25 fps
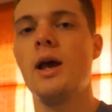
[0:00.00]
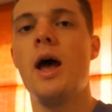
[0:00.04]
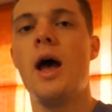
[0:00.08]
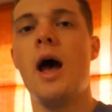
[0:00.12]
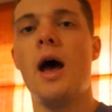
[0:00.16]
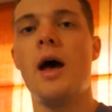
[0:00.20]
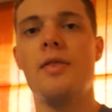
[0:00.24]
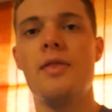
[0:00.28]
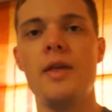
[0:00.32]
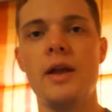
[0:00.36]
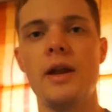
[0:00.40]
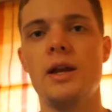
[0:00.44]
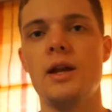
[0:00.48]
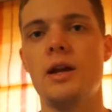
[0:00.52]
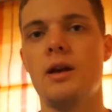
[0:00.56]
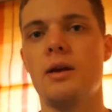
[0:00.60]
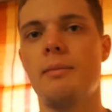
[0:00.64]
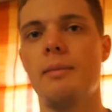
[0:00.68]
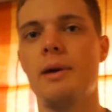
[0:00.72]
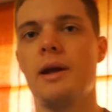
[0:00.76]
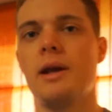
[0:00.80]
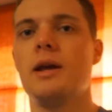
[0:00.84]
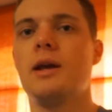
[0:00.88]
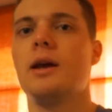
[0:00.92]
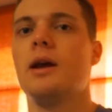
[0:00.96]
and then you can
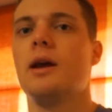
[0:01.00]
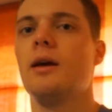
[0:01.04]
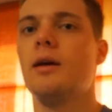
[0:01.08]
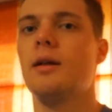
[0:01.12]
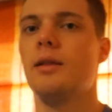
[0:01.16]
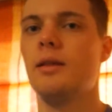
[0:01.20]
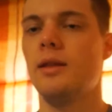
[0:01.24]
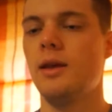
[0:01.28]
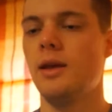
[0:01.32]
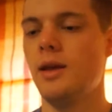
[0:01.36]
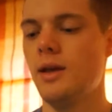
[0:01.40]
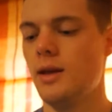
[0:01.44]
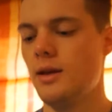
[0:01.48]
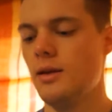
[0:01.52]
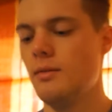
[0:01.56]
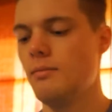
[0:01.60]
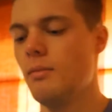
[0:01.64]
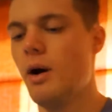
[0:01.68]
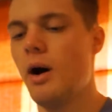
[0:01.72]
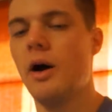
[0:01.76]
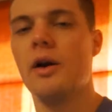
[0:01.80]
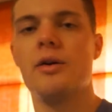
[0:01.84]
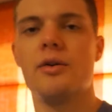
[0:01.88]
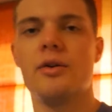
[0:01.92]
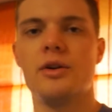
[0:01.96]
make the
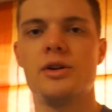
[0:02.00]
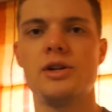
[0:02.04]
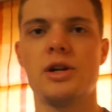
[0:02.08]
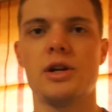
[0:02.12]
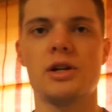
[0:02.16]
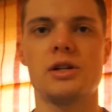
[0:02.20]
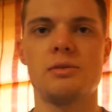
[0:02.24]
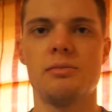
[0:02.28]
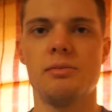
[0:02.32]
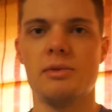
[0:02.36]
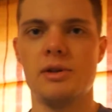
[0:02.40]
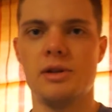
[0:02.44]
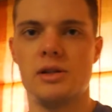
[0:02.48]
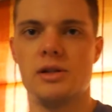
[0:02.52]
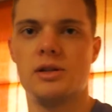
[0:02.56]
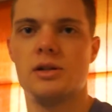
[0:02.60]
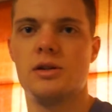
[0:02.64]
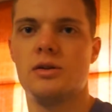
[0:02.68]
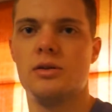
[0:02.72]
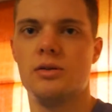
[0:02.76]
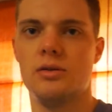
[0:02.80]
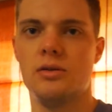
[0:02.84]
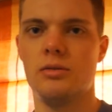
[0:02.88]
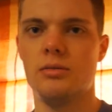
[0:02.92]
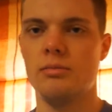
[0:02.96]
minor adjustments
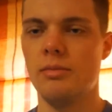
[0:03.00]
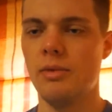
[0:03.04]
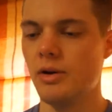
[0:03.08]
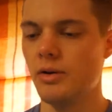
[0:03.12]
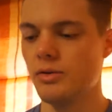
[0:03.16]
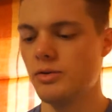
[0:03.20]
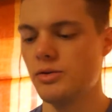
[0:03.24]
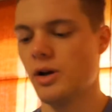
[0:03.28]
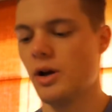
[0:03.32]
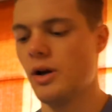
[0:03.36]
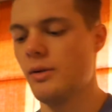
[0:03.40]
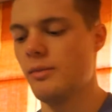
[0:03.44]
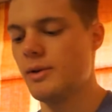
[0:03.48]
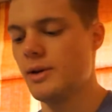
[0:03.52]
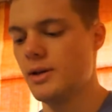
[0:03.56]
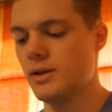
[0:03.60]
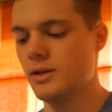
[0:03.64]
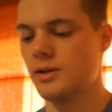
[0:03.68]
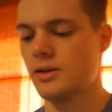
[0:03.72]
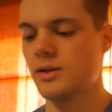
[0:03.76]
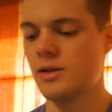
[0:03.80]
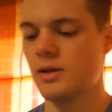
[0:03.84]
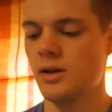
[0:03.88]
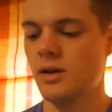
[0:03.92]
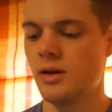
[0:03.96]
to meal
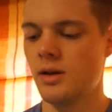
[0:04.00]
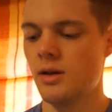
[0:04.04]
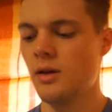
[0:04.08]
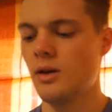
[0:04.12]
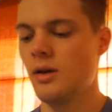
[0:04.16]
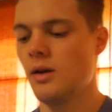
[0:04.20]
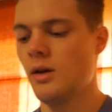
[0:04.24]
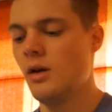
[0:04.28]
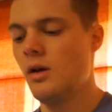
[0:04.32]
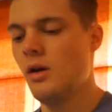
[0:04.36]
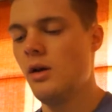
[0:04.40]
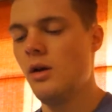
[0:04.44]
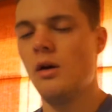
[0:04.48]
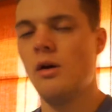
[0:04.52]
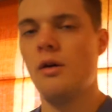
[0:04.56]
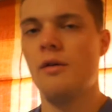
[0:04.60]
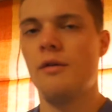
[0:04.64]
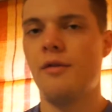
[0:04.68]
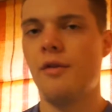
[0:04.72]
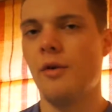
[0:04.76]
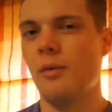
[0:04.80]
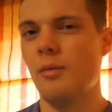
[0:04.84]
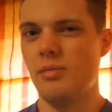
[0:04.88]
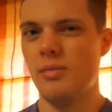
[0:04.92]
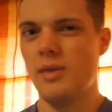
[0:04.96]
timings
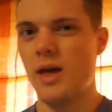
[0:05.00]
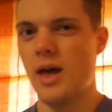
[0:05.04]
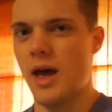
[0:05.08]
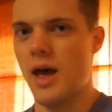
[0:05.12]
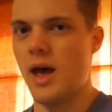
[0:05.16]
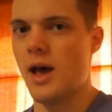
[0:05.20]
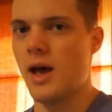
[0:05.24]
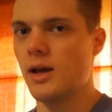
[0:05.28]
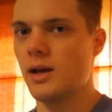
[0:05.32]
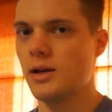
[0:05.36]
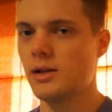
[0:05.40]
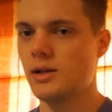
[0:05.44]
from there.